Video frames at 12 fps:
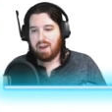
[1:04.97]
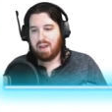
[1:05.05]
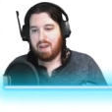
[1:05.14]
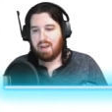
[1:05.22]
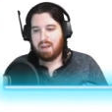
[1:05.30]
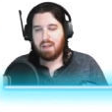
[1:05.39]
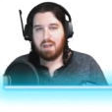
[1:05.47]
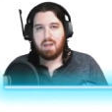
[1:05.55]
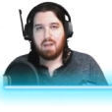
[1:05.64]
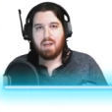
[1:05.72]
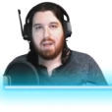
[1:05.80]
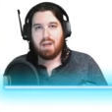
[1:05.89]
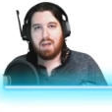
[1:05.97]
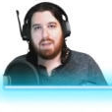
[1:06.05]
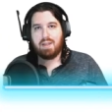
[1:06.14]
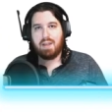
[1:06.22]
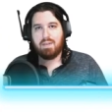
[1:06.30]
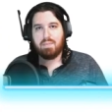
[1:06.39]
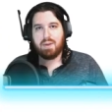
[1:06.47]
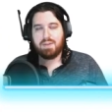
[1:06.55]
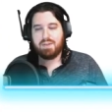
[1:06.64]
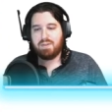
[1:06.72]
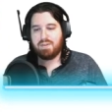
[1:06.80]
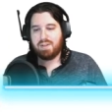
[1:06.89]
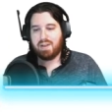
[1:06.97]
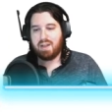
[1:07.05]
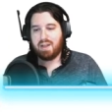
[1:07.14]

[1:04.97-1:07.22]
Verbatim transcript: a uh, Dave and Buster's, and I